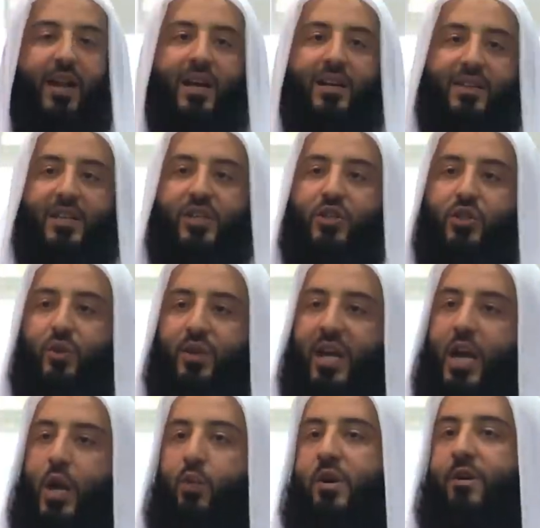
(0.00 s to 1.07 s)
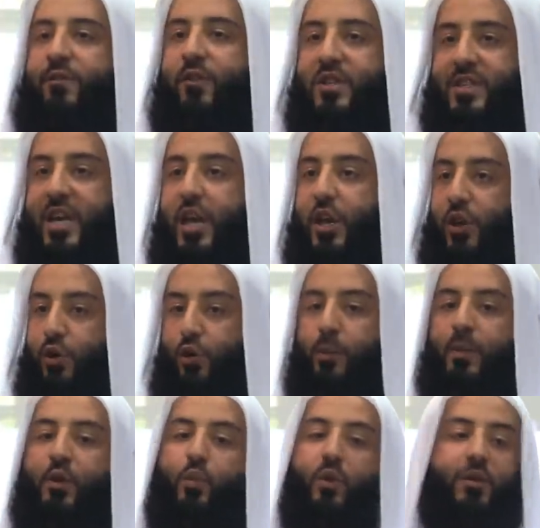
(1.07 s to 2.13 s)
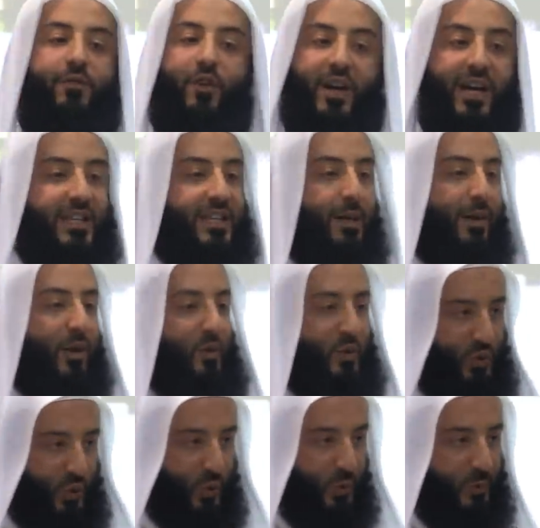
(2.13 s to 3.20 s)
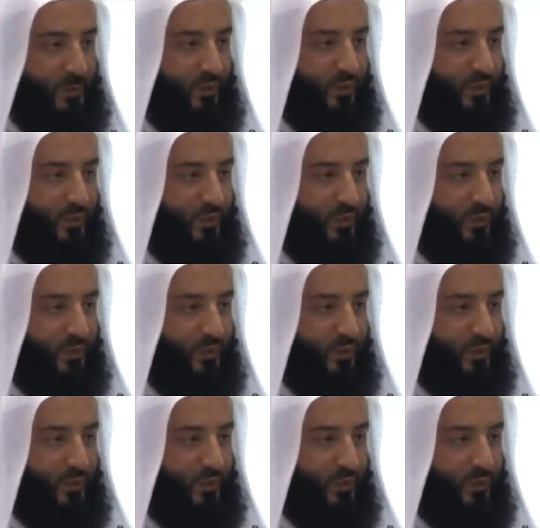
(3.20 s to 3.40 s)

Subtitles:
And thus today we forsake you, we forget about you.